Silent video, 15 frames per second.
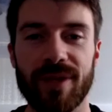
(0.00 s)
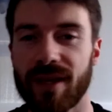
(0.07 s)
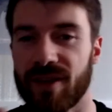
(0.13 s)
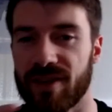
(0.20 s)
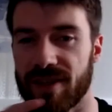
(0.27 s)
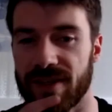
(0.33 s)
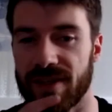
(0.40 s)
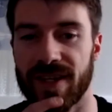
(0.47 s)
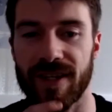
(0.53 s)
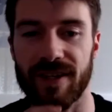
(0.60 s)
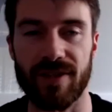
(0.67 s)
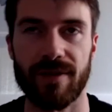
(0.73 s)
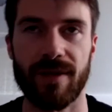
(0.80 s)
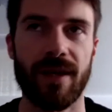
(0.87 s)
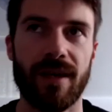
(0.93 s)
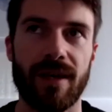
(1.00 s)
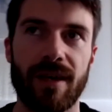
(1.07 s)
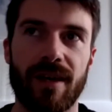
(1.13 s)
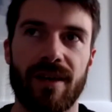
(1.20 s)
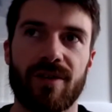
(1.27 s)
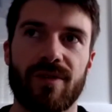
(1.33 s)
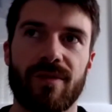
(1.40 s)
Because I think
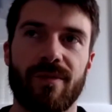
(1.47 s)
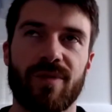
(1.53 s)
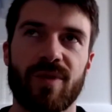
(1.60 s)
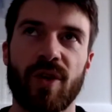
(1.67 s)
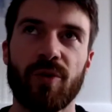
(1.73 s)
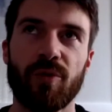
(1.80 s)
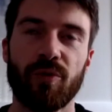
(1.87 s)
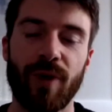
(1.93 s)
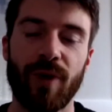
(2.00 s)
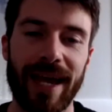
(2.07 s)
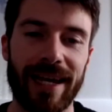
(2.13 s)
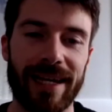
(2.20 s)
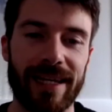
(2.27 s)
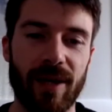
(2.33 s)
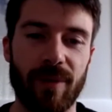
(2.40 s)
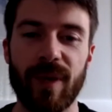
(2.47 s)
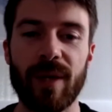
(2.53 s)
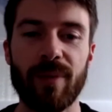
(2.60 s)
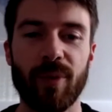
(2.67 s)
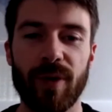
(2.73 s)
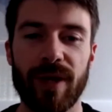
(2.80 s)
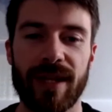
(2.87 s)
so rarely are
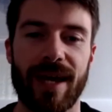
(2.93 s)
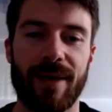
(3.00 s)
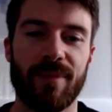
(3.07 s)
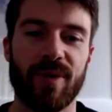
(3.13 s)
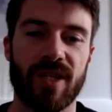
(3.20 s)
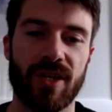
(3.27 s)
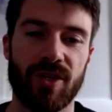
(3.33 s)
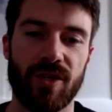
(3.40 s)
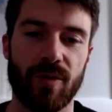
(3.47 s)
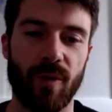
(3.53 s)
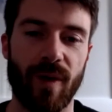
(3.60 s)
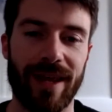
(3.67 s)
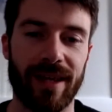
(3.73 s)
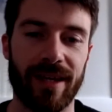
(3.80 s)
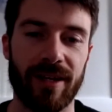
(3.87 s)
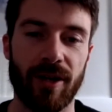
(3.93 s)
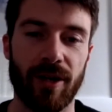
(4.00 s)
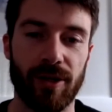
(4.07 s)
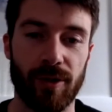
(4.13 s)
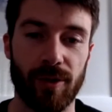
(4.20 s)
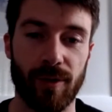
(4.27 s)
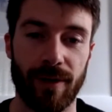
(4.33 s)
people in that position where they
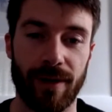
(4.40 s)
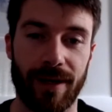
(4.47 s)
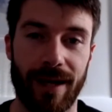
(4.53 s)
know